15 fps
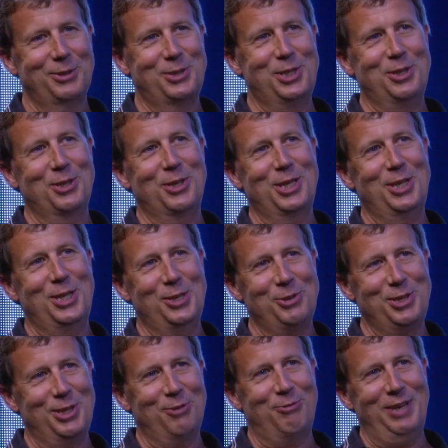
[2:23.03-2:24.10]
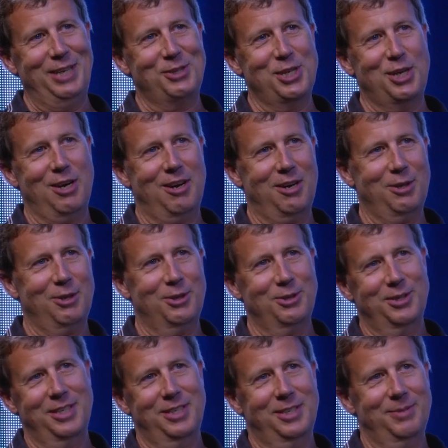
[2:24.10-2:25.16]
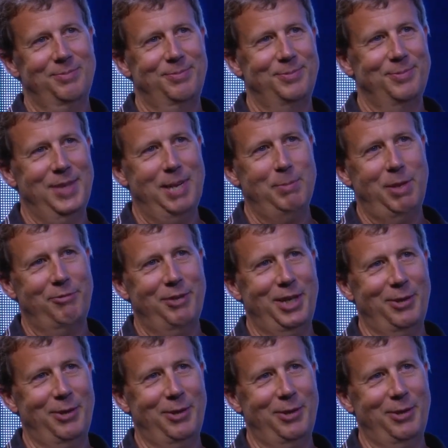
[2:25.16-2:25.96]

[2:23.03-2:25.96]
either the fancy car or the MFA,